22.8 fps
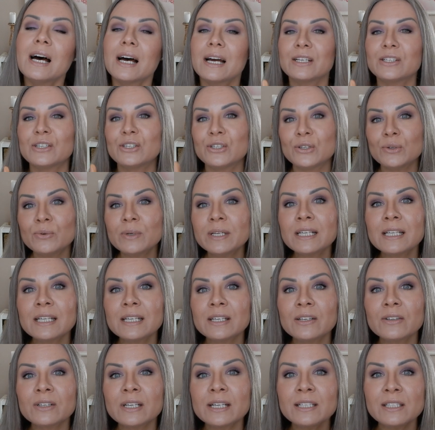I do wanna
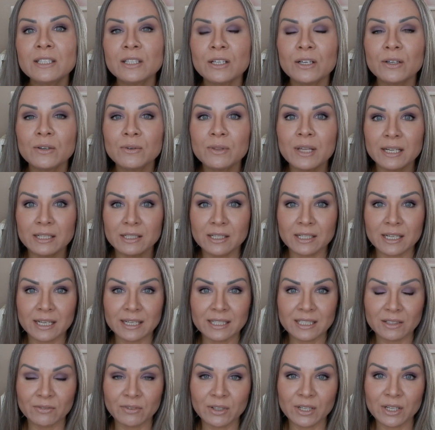let you guys know that
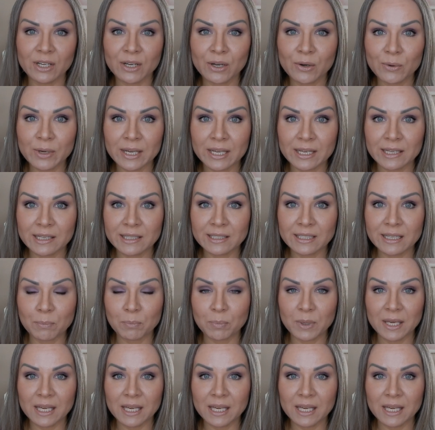today's video is